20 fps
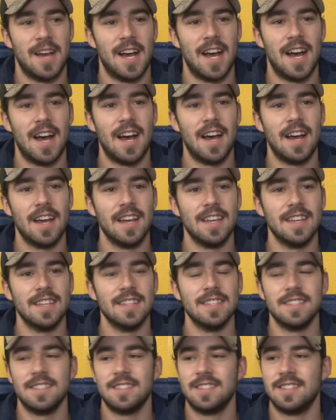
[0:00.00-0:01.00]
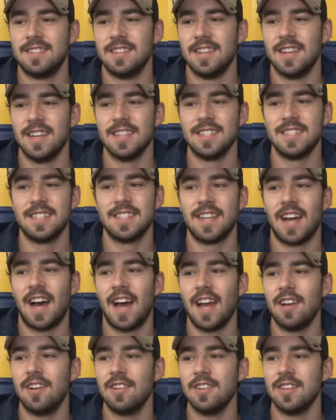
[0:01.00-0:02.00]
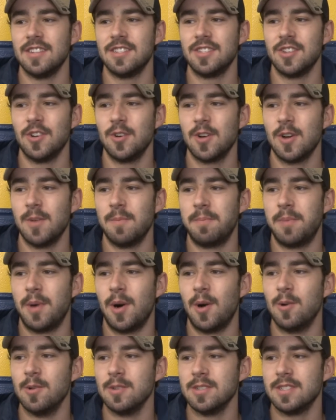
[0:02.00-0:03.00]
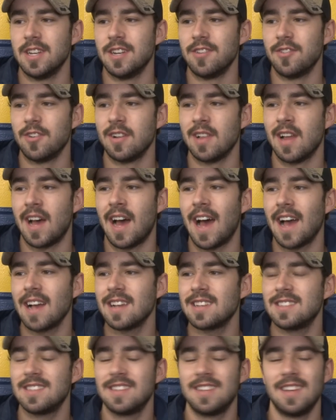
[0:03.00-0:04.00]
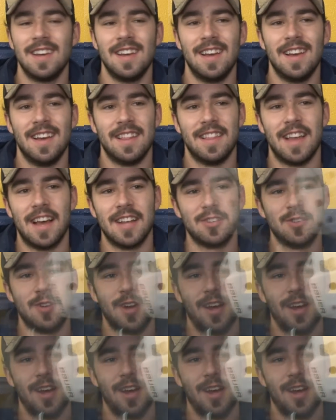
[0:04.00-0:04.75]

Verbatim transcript: Uh, his his style, he's so composed and relaxed. That's